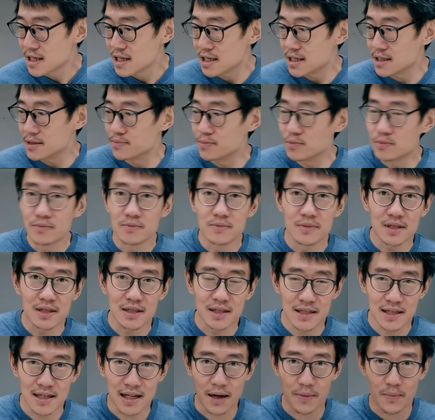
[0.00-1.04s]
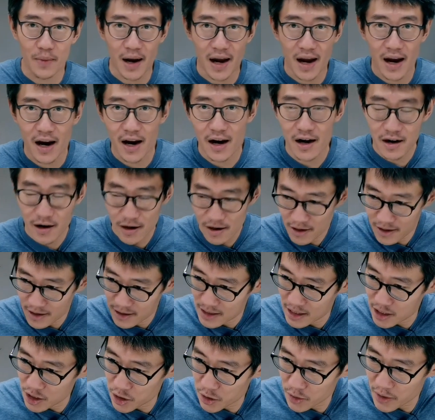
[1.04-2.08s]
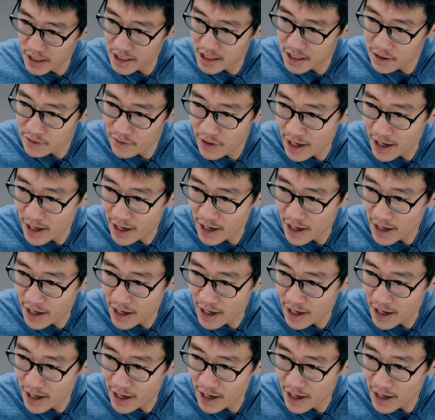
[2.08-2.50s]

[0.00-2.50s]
it's like my hair situation right